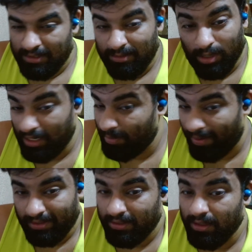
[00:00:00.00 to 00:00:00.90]
Well, he
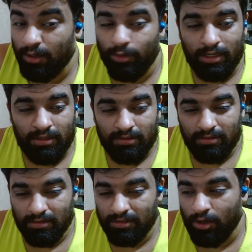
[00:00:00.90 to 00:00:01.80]
played the third one
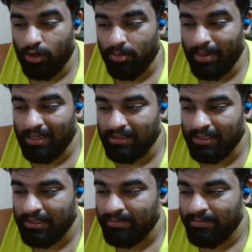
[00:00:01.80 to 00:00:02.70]
and they got a penalty.